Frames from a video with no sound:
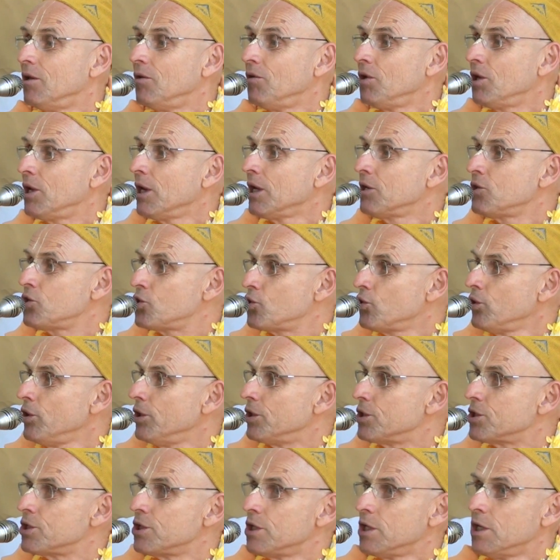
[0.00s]
we get
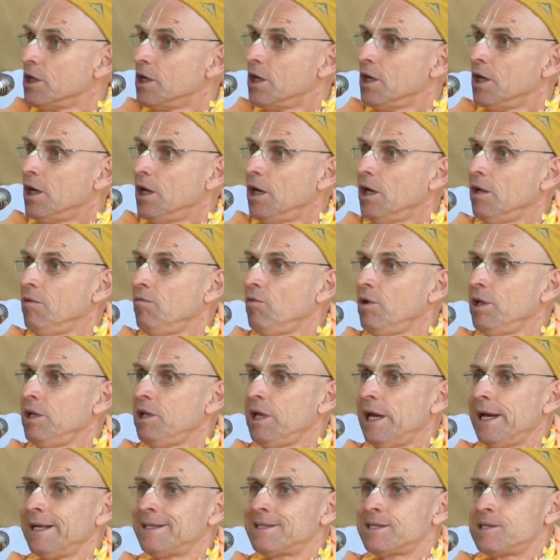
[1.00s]
good. And when
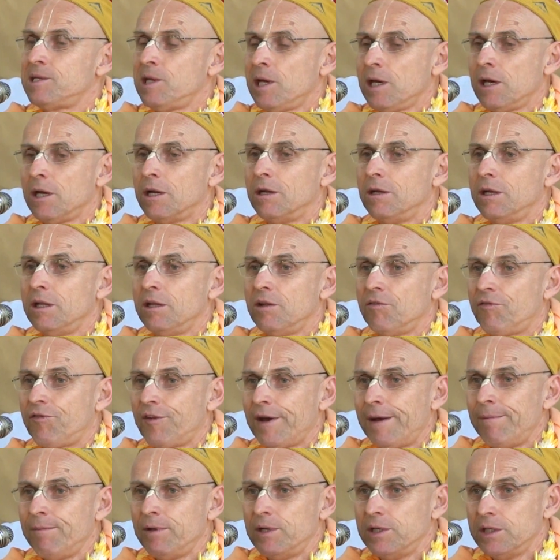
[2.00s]
that's there in the
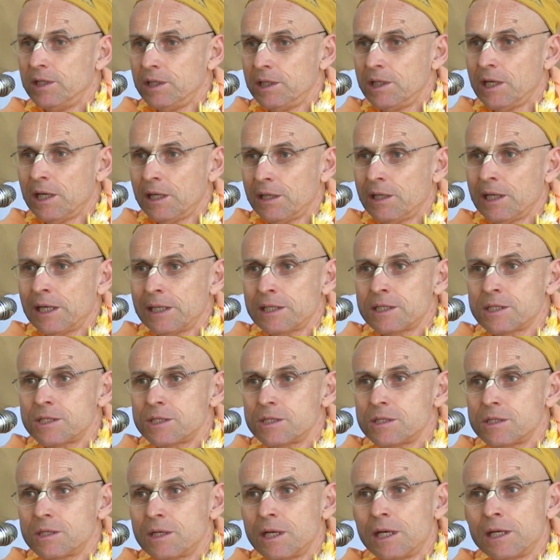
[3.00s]
family,
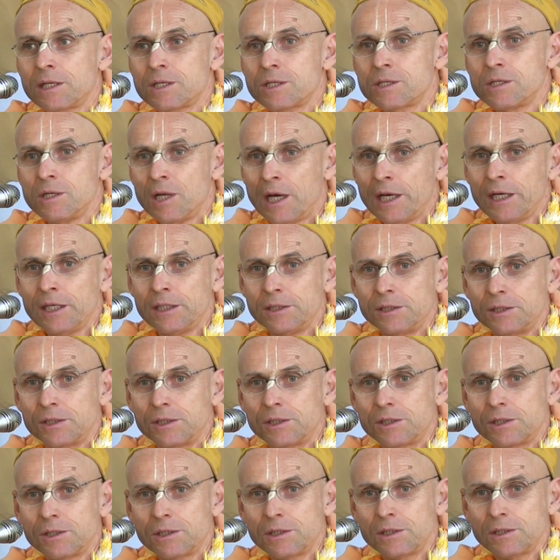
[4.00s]
that's
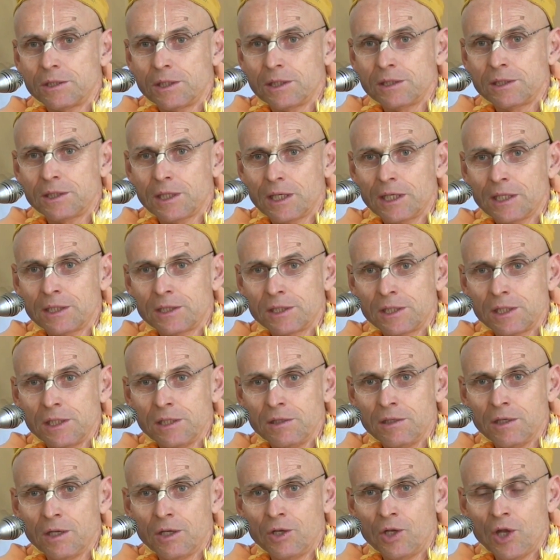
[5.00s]
nice. That's
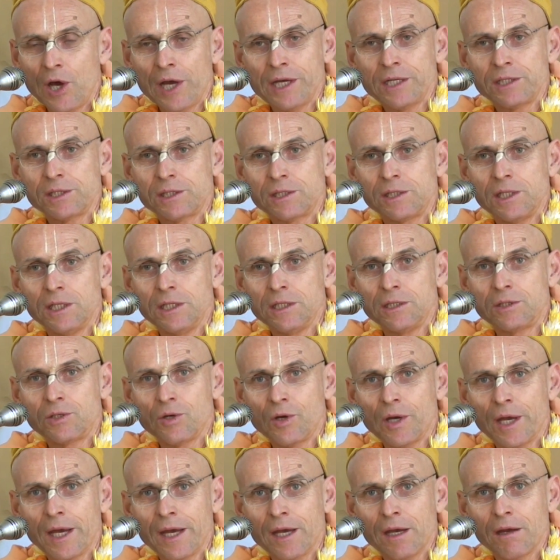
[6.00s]
actually a nice thing
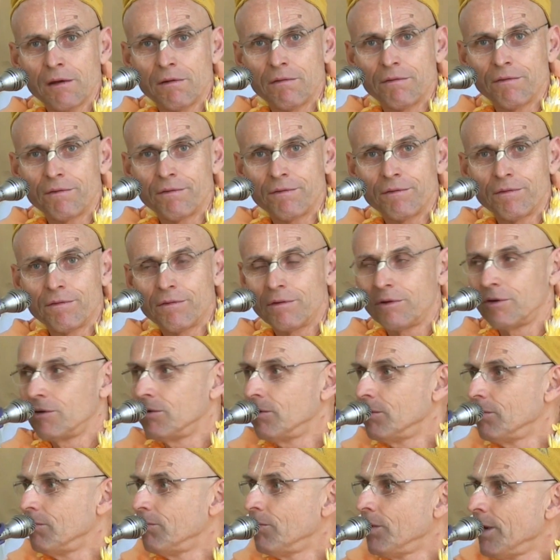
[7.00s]
to have. We
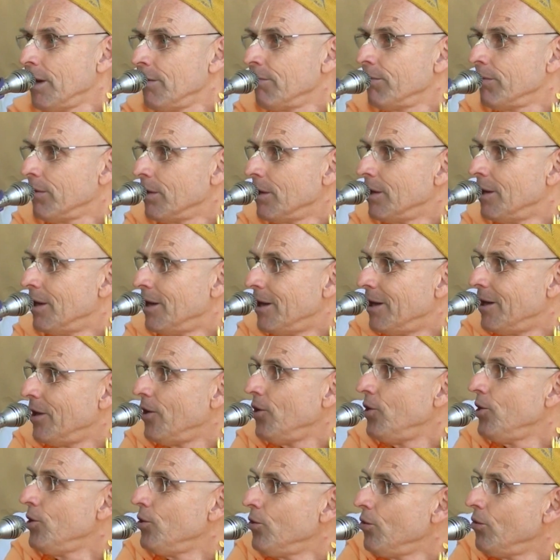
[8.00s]
have
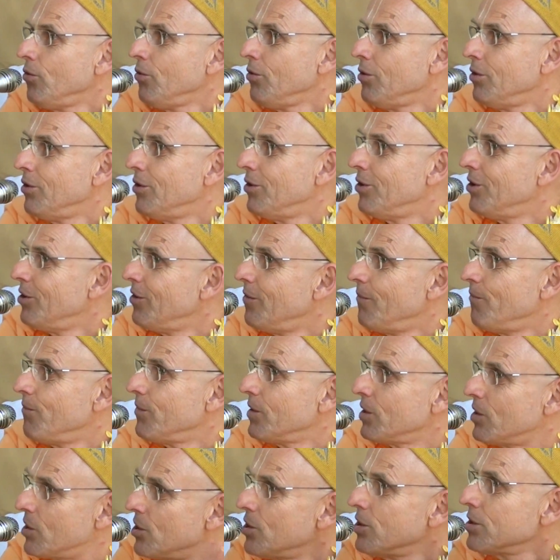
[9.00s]
a little
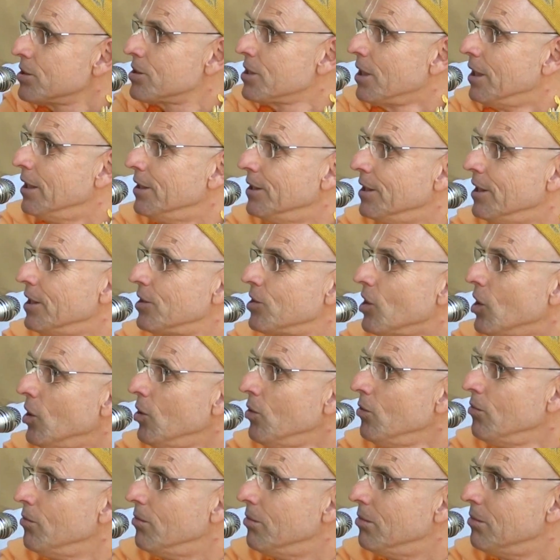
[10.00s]
kirtan at
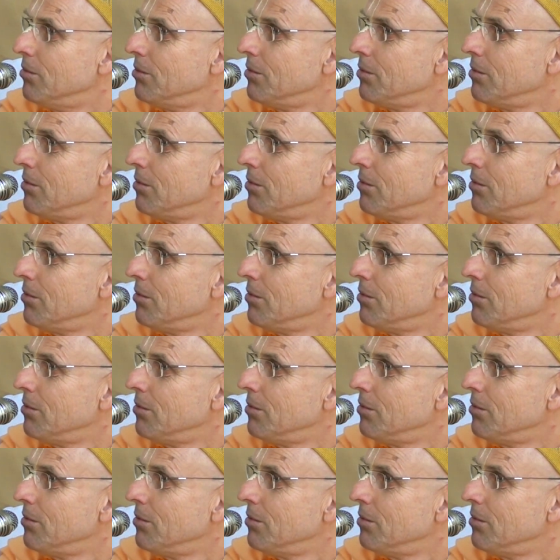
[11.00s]
home.